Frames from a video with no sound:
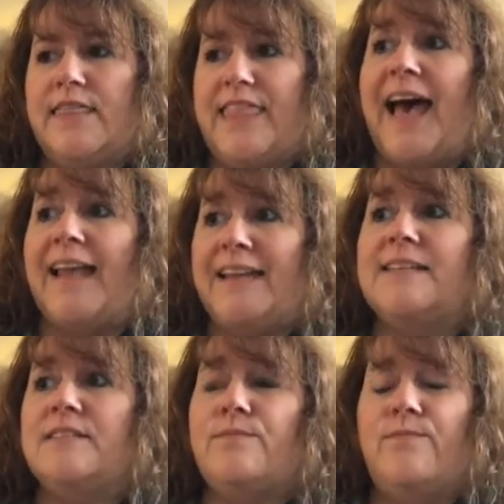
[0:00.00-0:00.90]
that
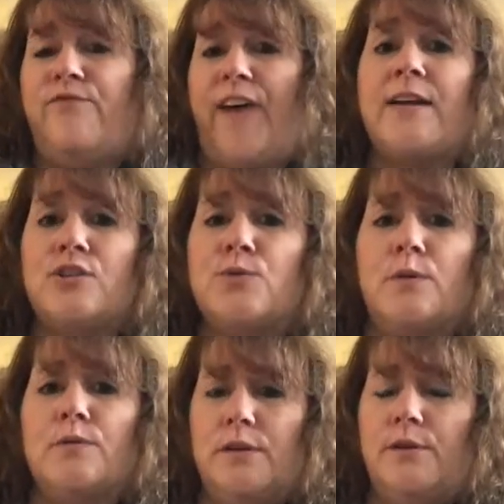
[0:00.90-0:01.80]
is
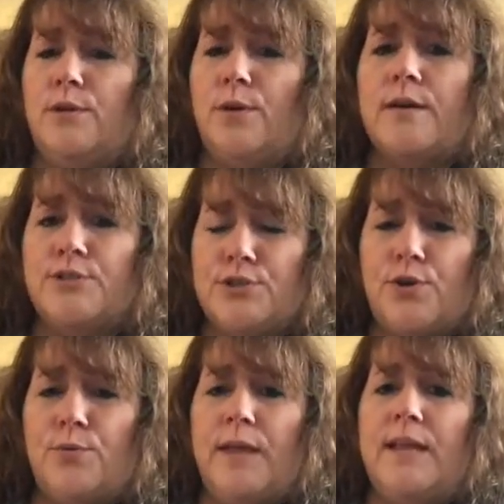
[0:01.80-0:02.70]
factual. There are
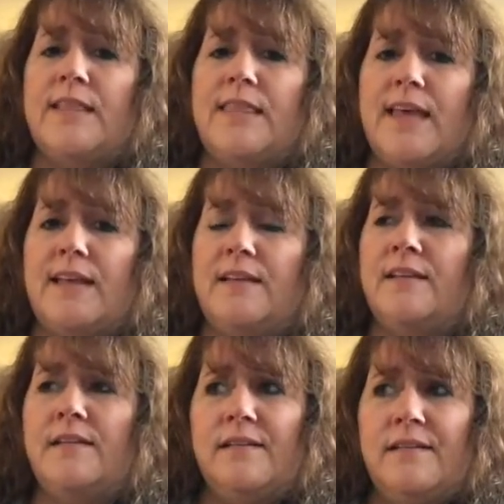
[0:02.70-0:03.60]
so many that
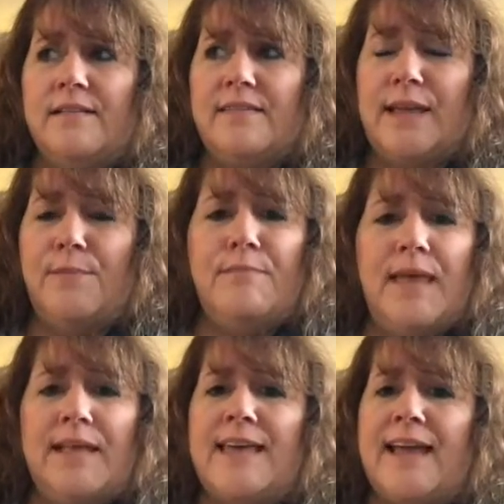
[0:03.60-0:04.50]
they
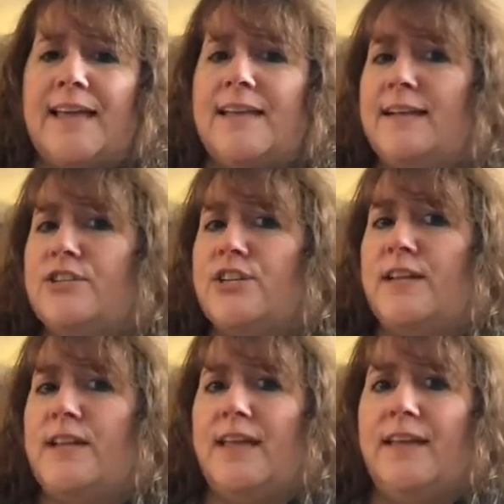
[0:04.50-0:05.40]
make that
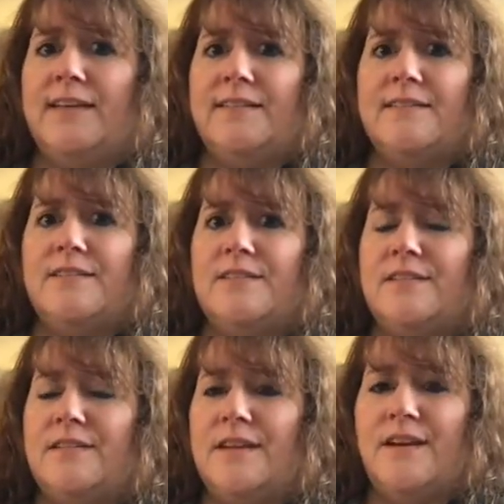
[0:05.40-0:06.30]
connection and
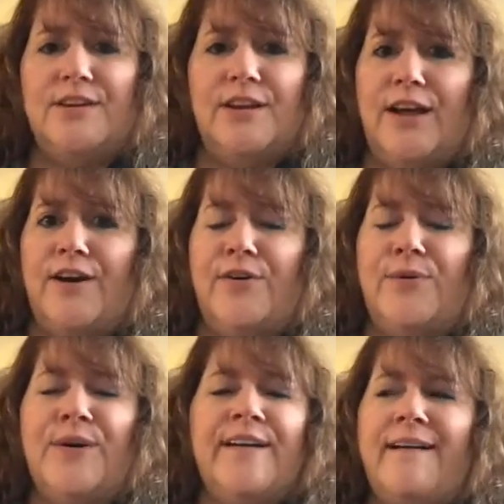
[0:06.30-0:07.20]
here you
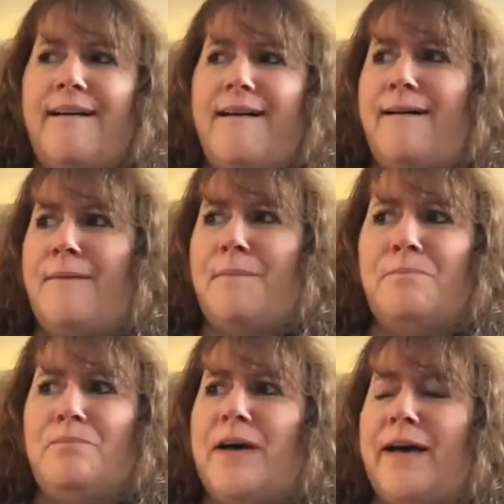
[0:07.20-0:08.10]
go.
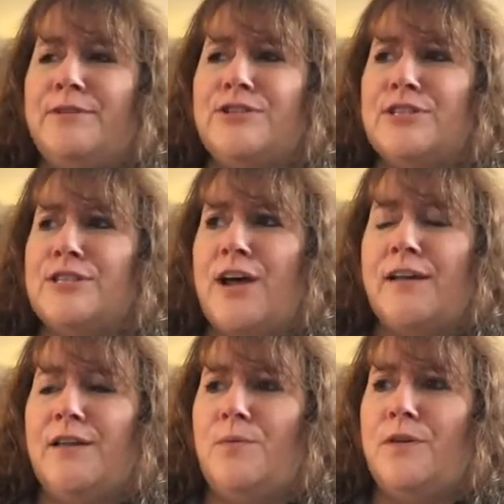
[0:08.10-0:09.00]
I was just
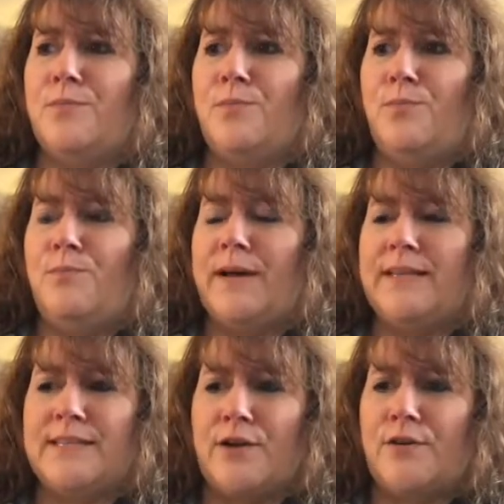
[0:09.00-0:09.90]
talking with
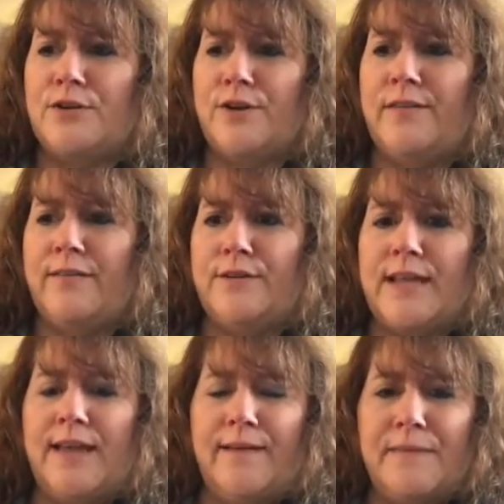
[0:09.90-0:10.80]
my secretary the other
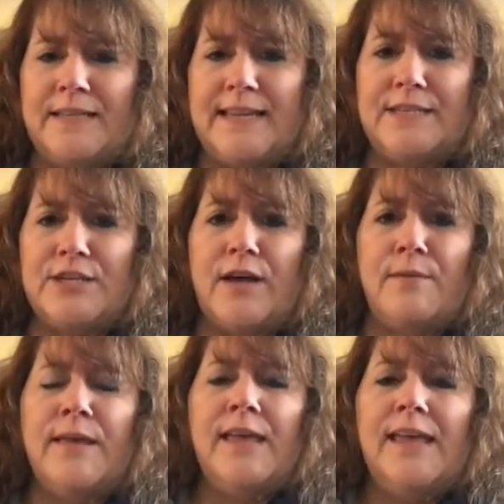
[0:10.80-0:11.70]
day at my day
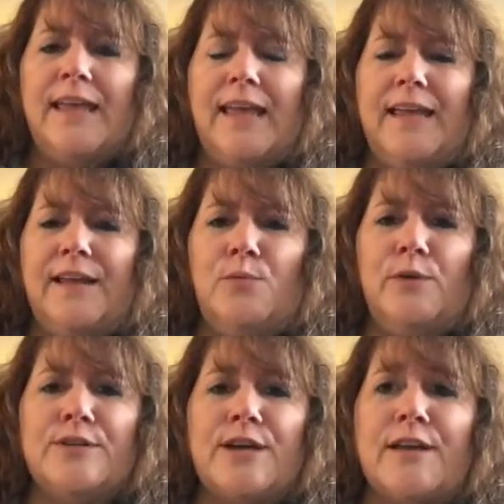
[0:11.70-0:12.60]
job, and
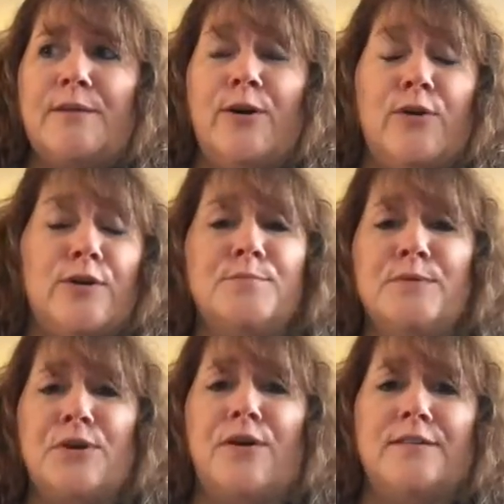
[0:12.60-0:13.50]
we were talking about
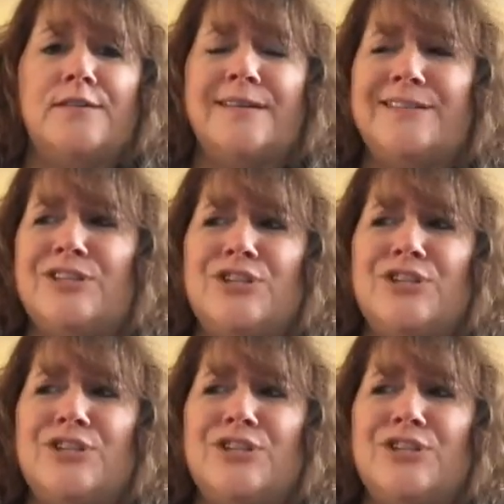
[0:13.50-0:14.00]
Christmas cards, and